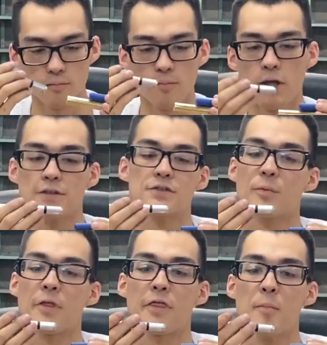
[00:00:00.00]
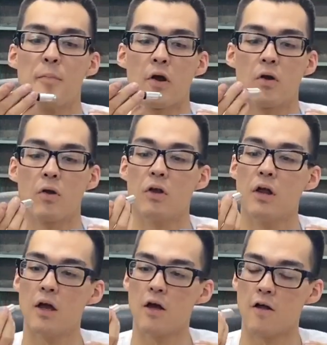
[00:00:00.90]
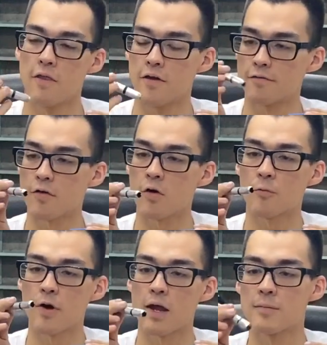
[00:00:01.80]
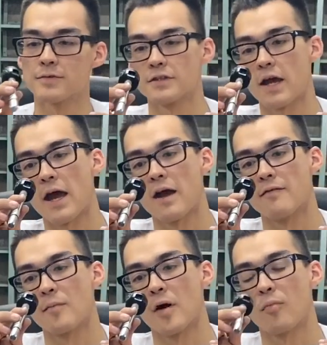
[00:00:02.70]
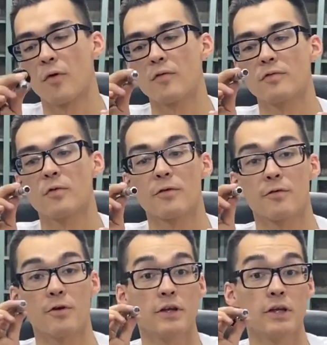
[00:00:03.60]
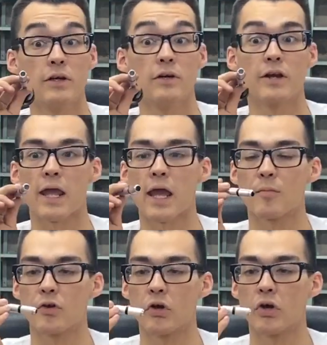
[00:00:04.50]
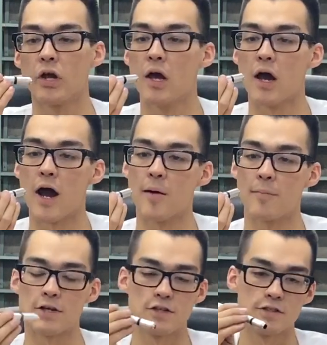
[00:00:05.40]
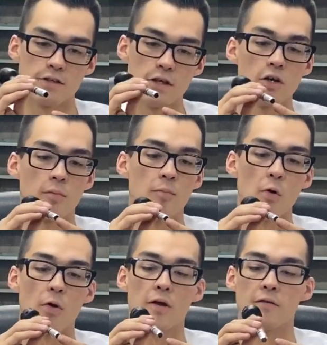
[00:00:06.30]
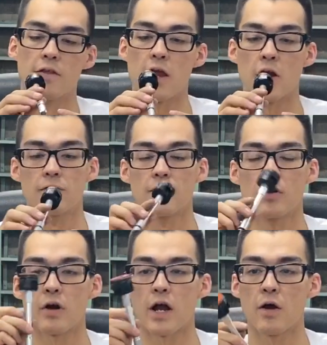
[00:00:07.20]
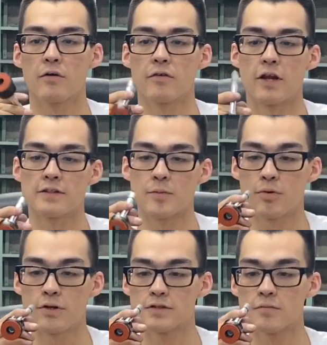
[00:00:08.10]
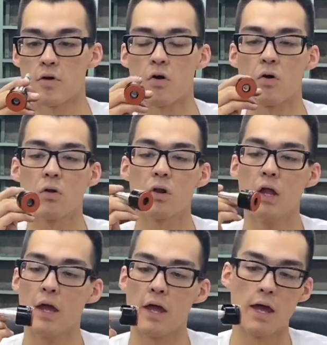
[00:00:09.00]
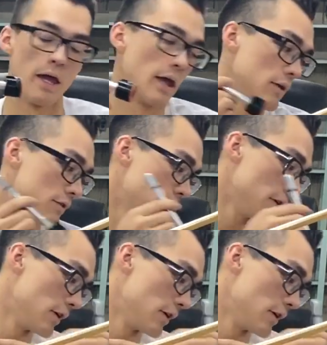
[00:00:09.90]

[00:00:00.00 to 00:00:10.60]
mates with the barrel. The default rams have about 0.43 inner diameter. That's just the inner bore of the airflow. However, it's a pretty small hole, and